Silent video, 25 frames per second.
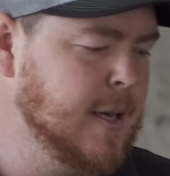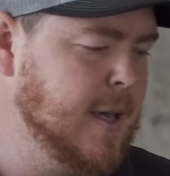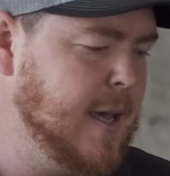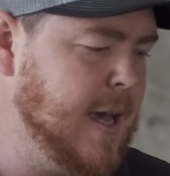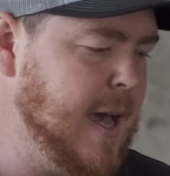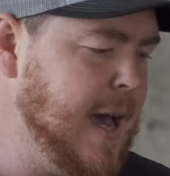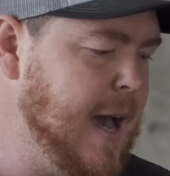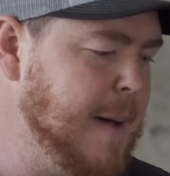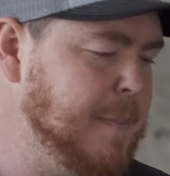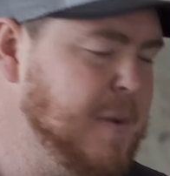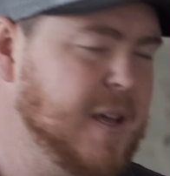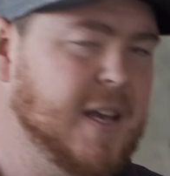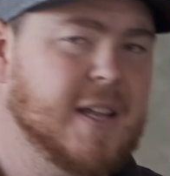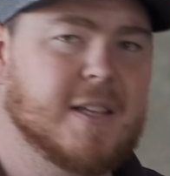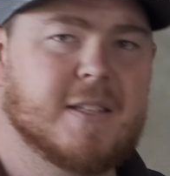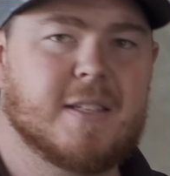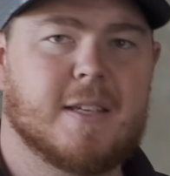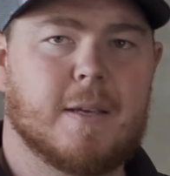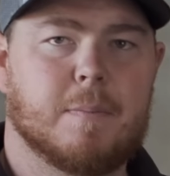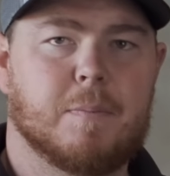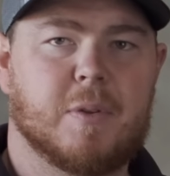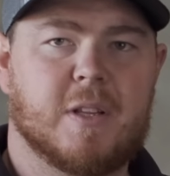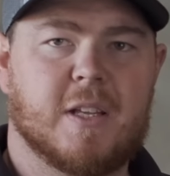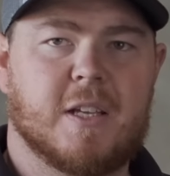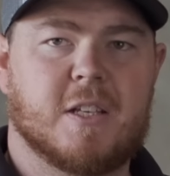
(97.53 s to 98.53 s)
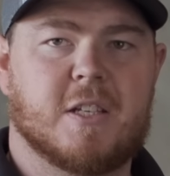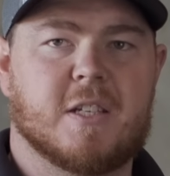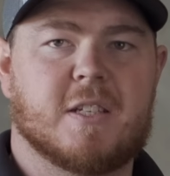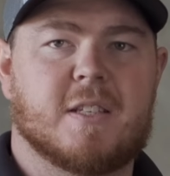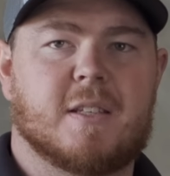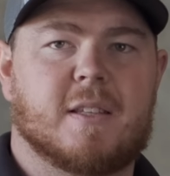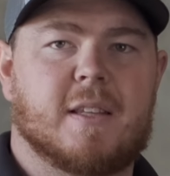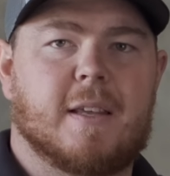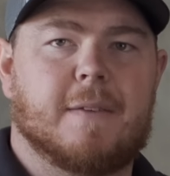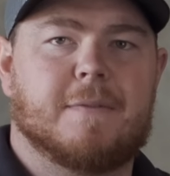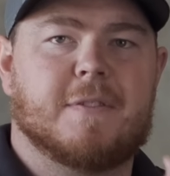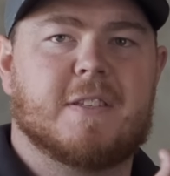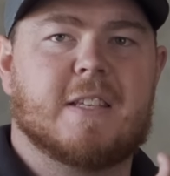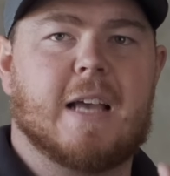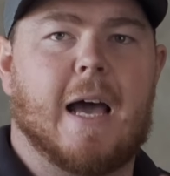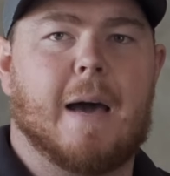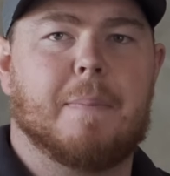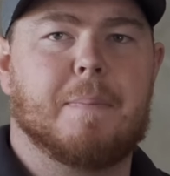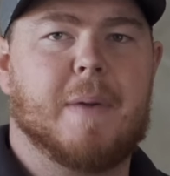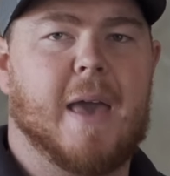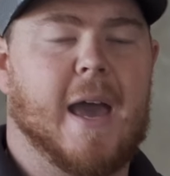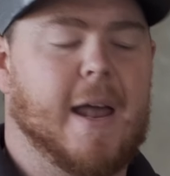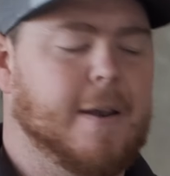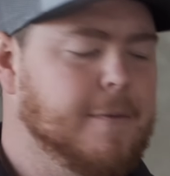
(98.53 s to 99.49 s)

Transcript: but it simply just lifts up out